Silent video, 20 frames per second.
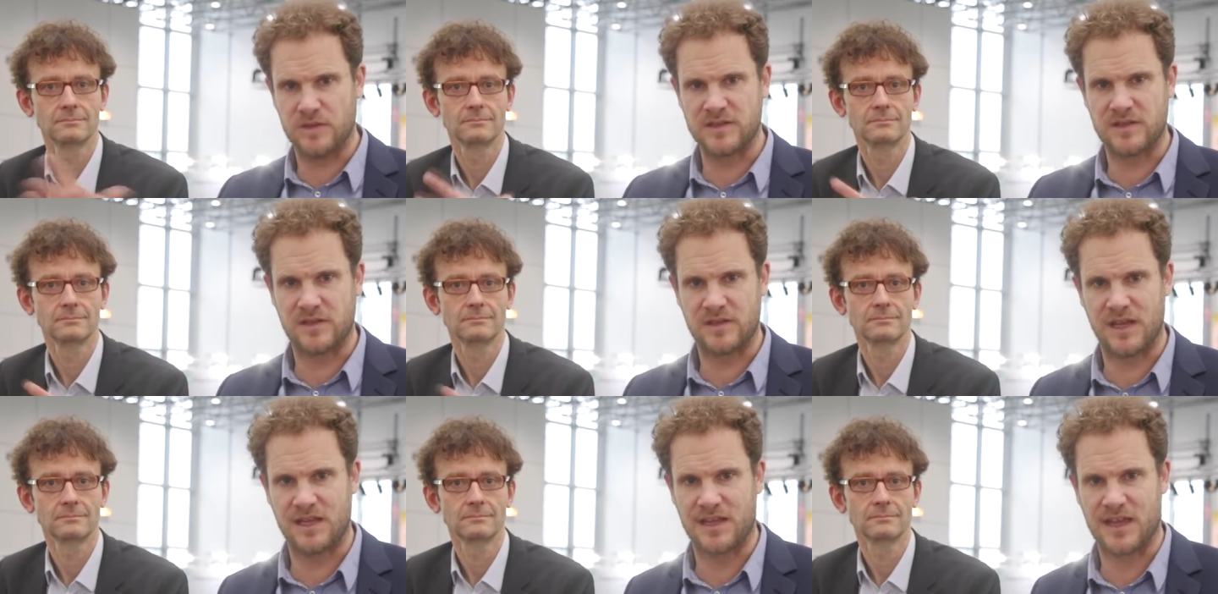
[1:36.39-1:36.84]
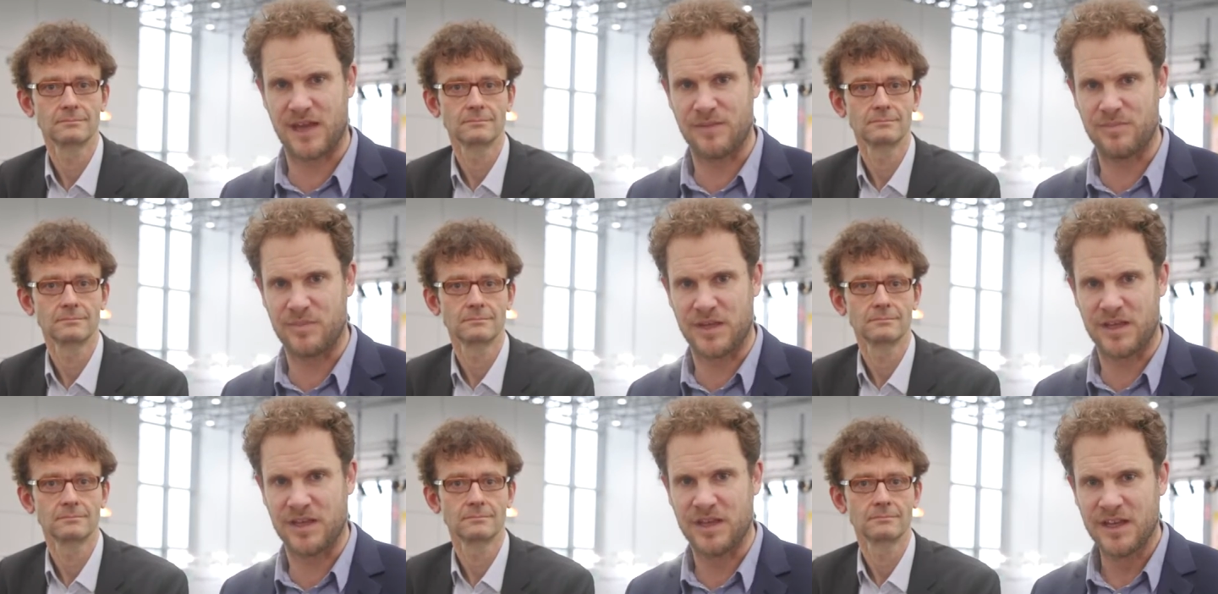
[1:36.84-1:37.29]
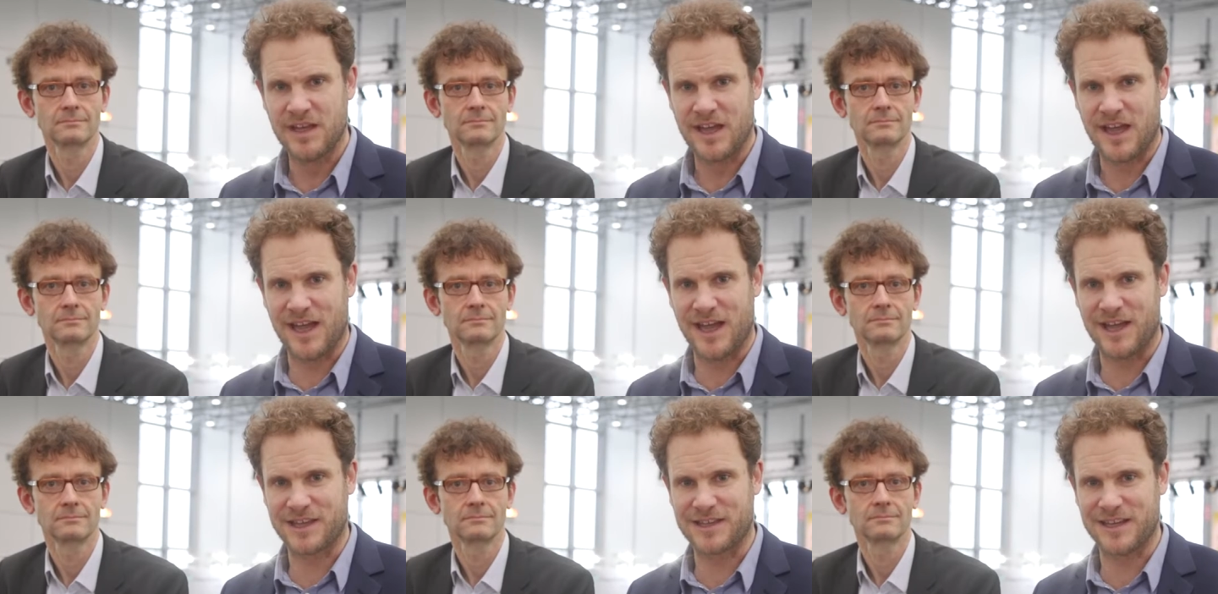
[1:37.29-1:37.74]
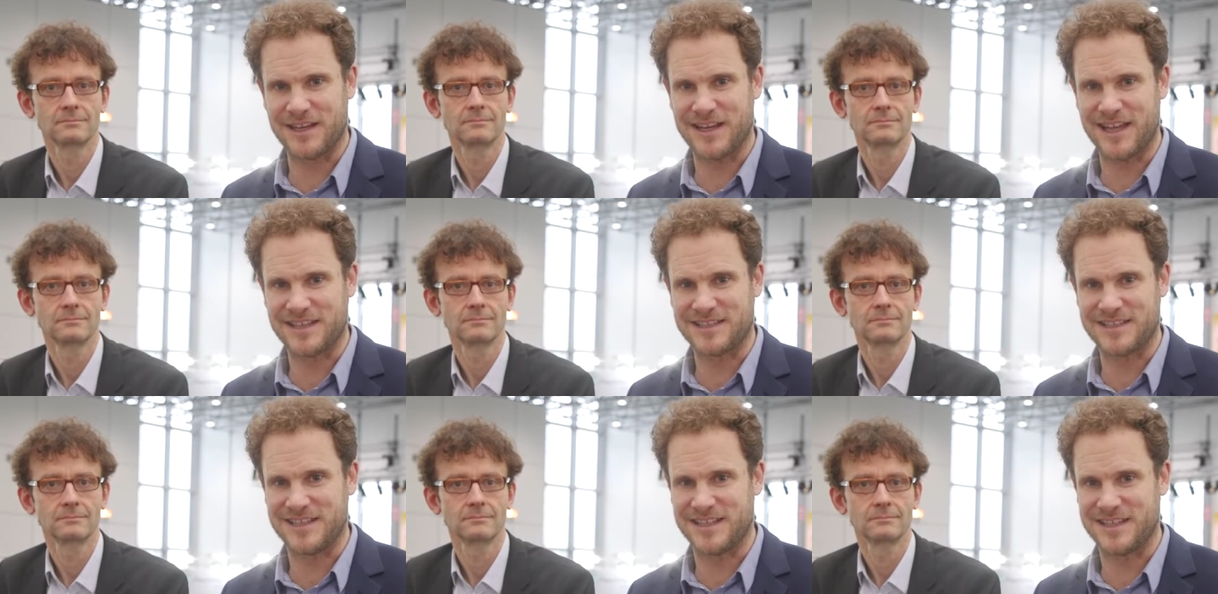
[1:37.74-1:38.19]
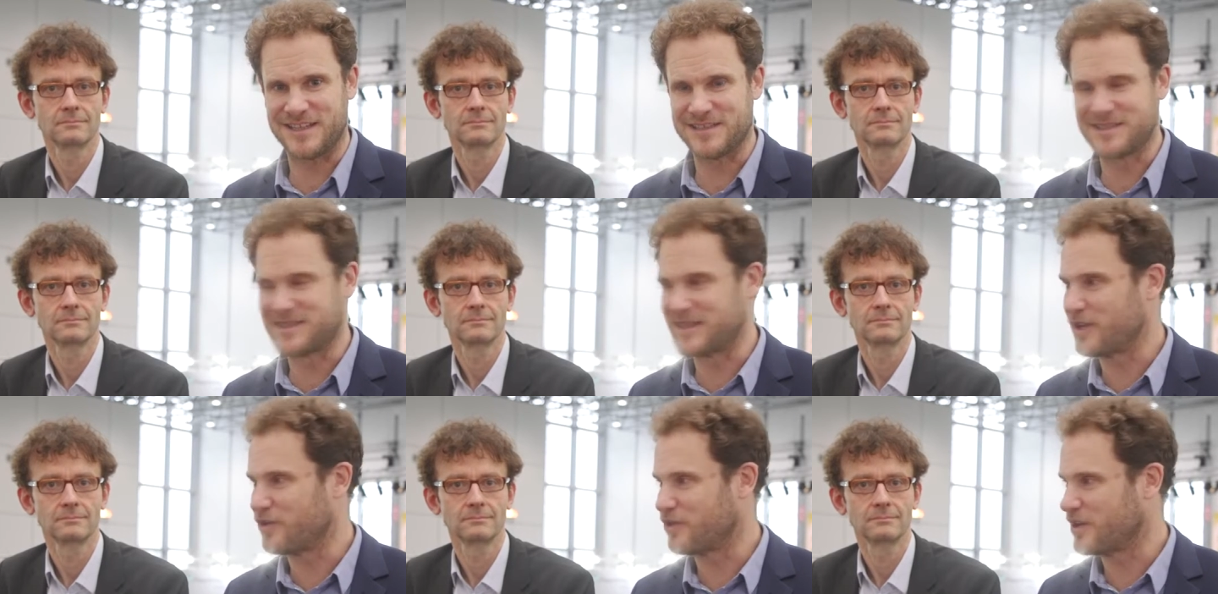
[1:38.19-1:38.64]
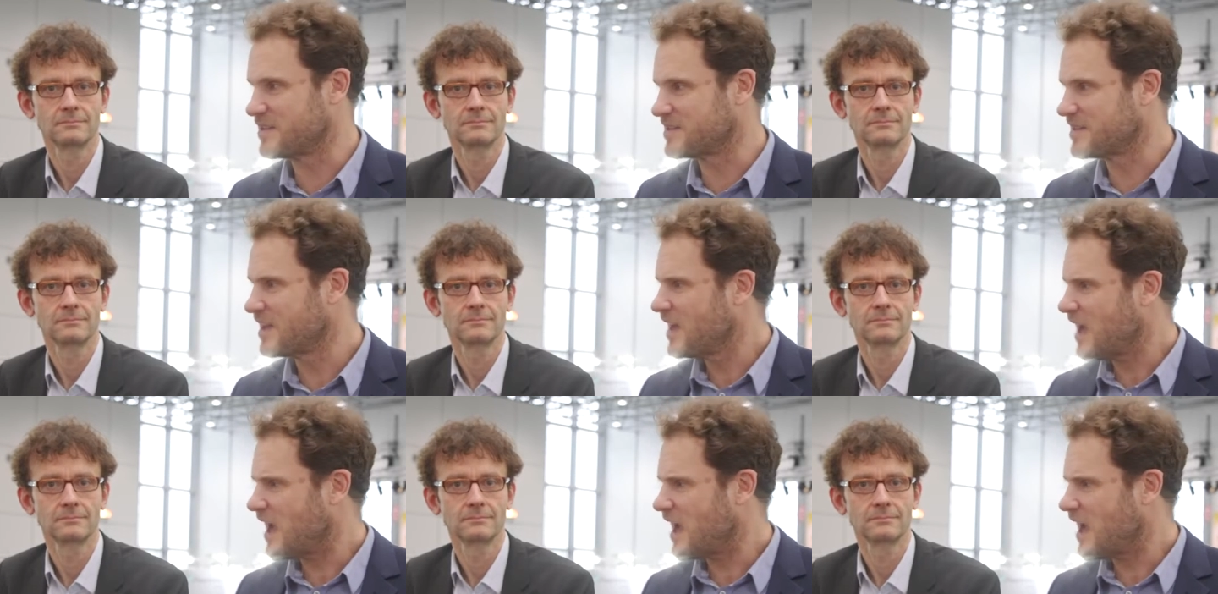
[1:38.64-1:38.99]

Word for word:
Speaker 1: so they can be Uh, connected in series,